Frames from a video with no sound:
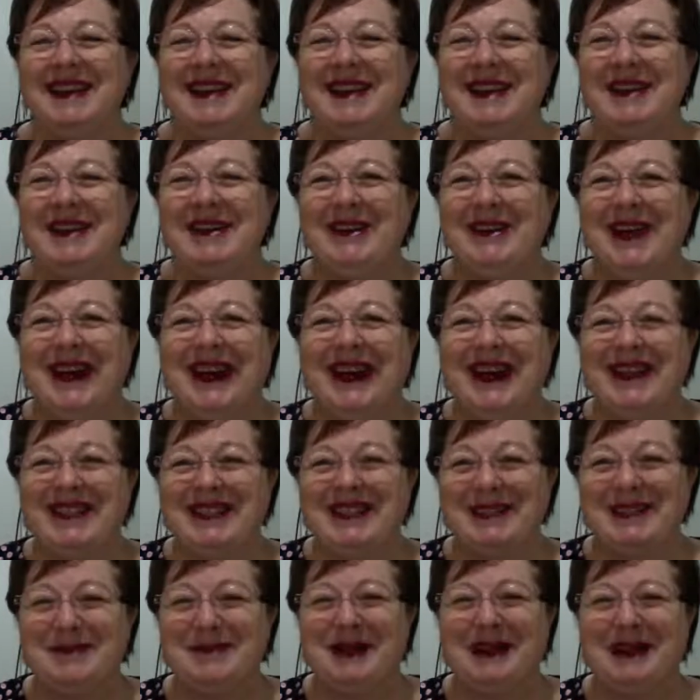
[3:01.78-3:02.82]
you
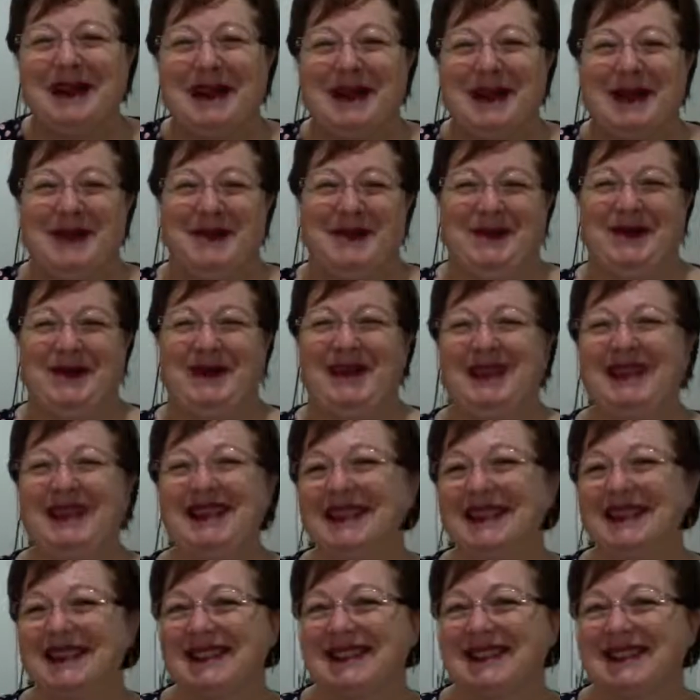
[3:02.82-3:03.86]
actually become
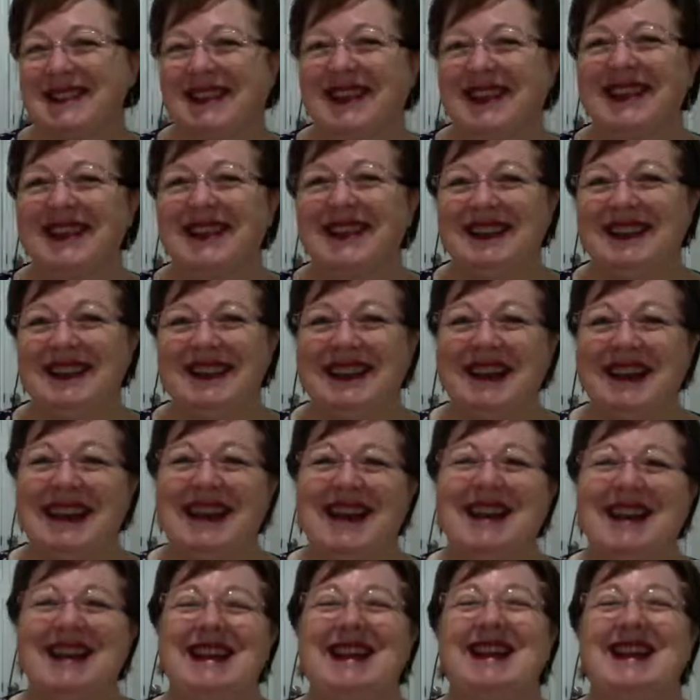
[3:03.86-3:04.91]
really excited
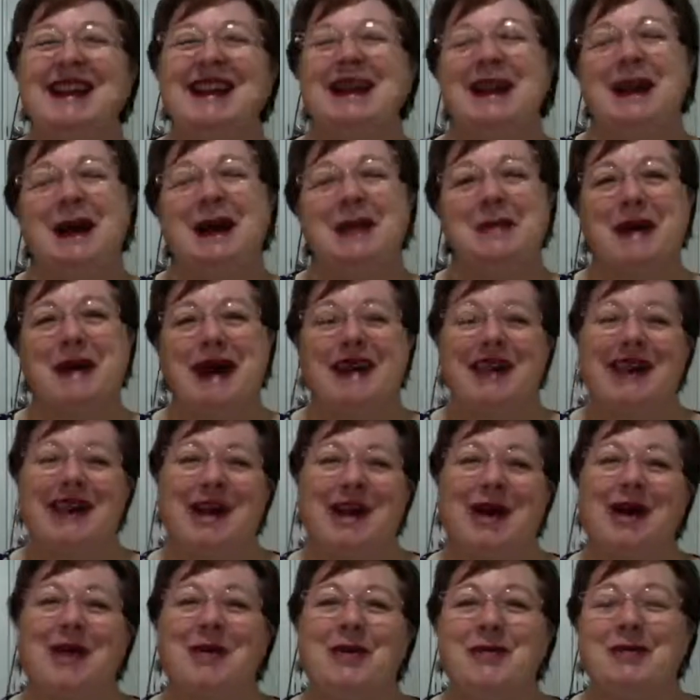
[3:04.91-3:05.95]
again about
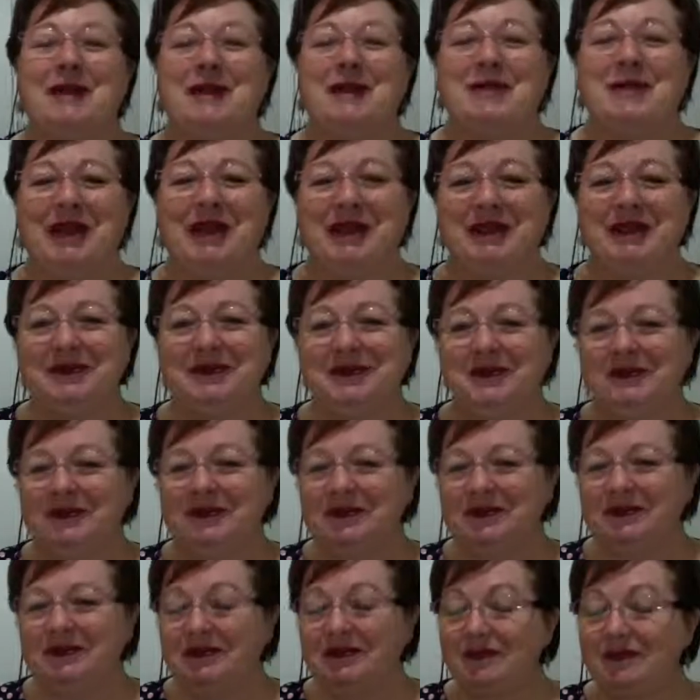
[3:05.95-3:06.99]
that whole memory.
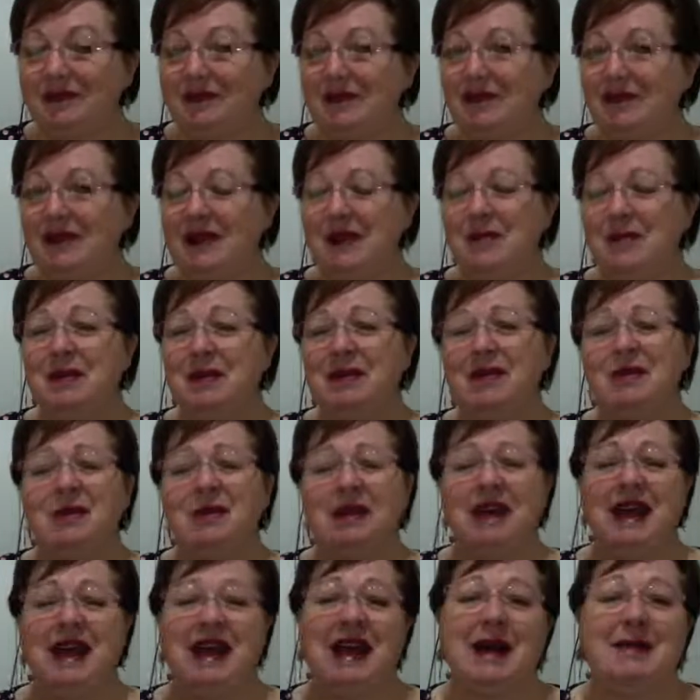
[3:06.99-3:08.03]
But
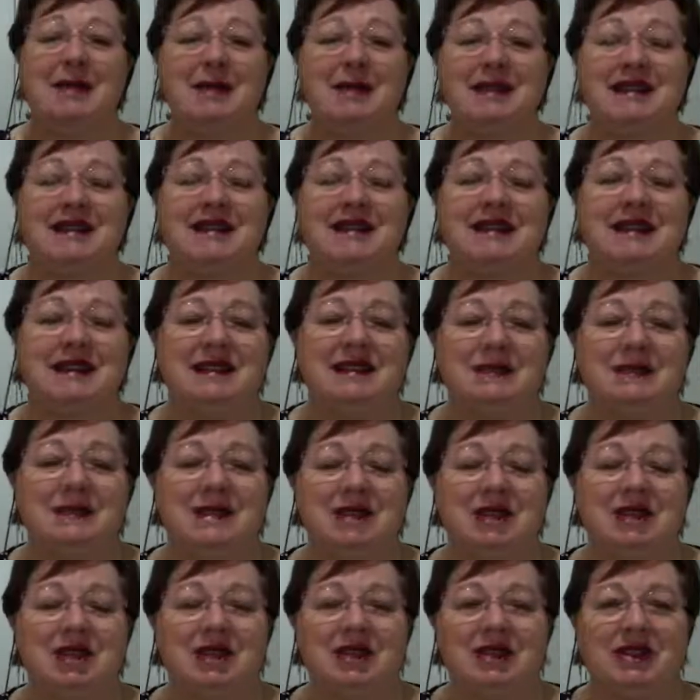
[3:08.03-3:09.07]
what happens is
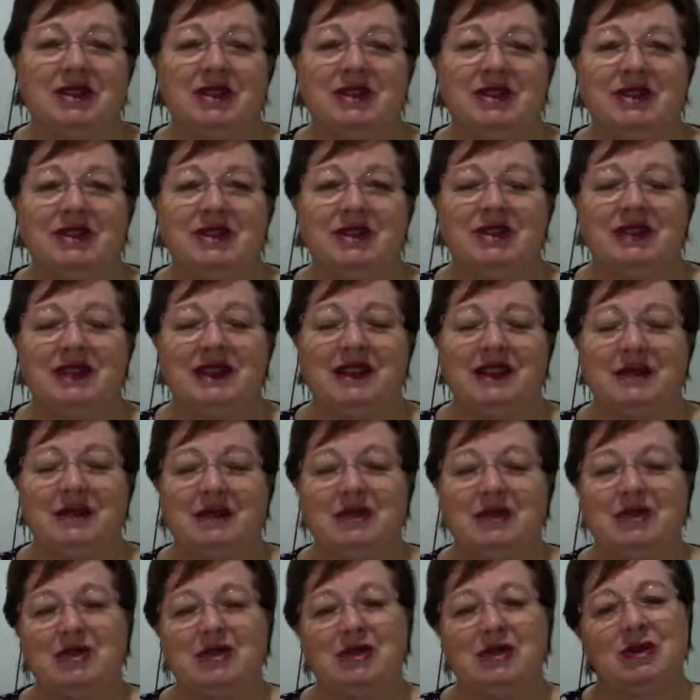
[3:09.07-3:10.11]
with childhood
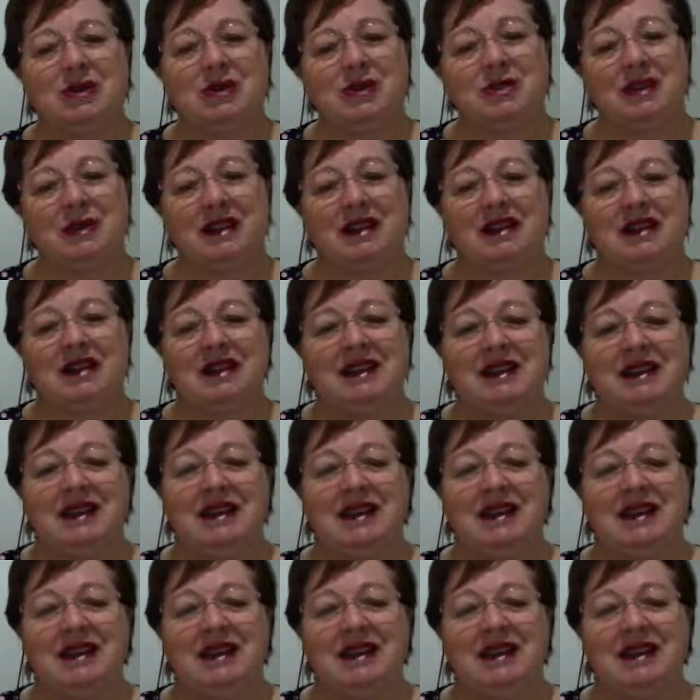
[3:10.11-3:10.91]
developmental trauma,